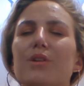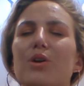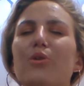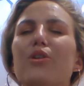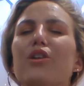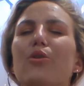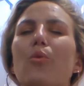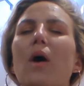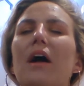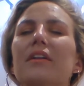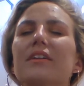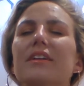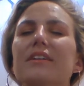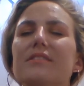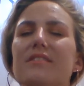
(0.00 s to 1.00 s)
or the
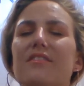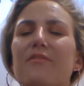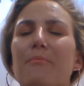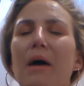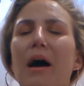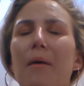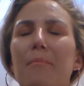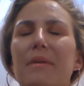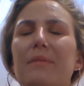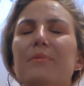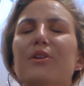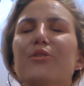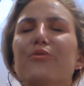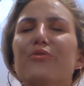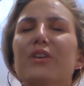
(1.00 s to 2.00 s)
qualities of Maat. Maybe
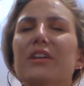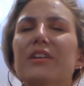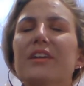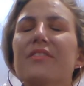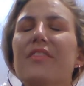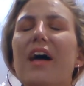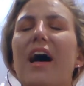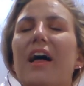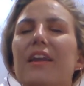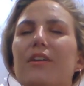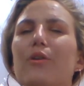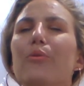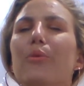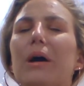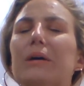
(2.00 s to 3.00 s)
you're feeling that
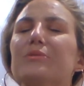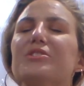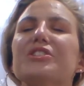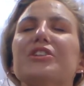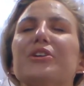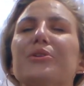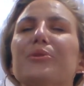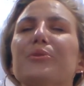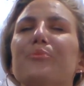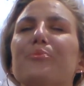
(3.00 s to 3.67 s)
around you.